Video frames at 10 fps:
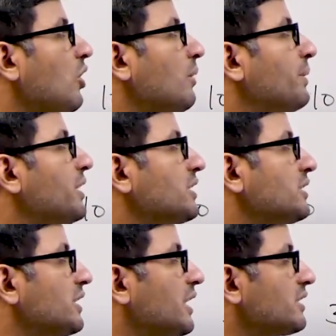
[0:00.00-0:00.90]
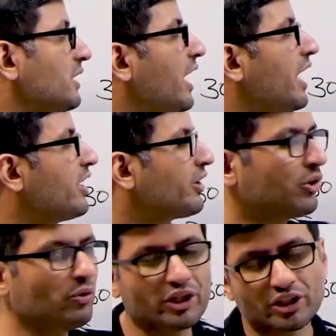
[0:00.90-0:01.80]
operations as
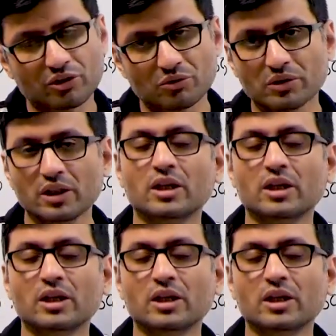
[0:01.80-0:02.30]
NQ, DQ,